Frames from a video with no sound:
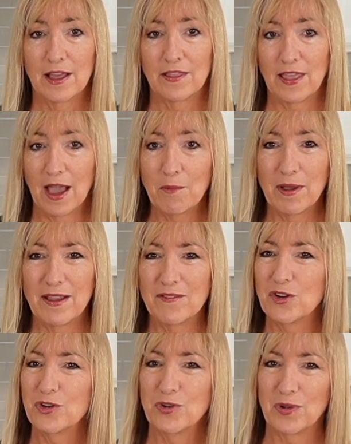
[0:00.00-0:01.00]
That way, if
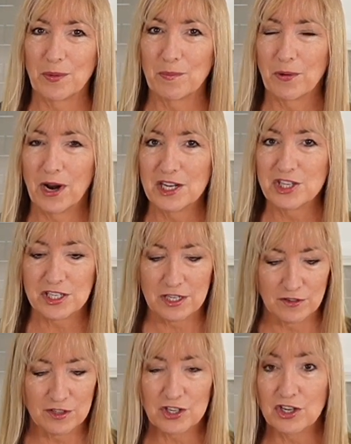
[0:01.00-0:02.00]
you're doing projects or
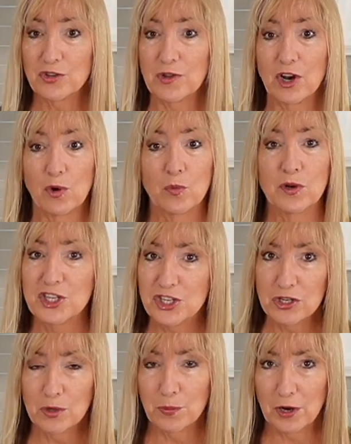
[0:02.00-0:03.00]
you start doing
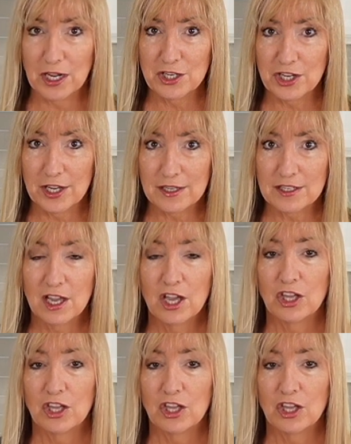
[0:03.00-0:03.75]
original projects,